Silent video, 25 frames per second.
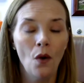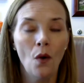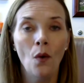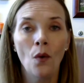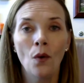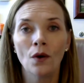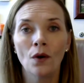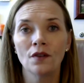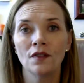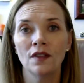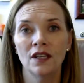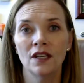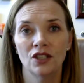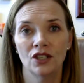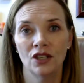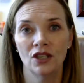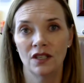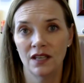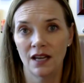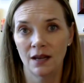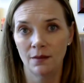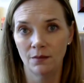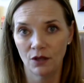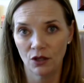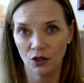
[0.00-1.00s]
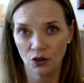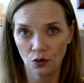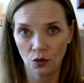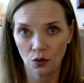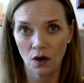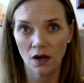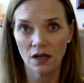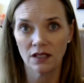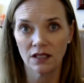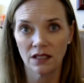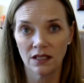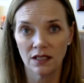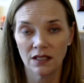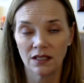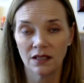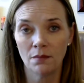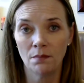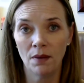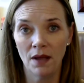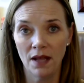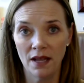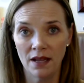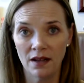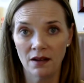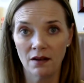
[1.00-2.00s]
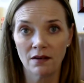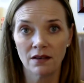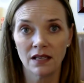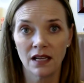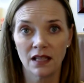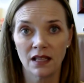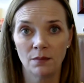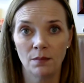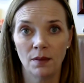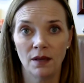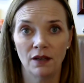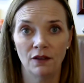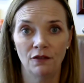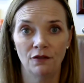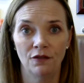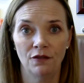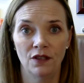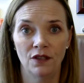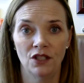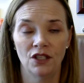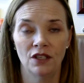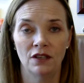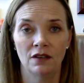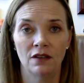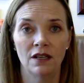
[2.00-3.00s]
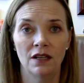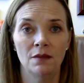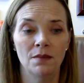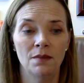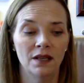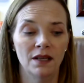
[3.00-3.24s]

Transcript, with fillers: or they should name the trust as the pay on death beneficiary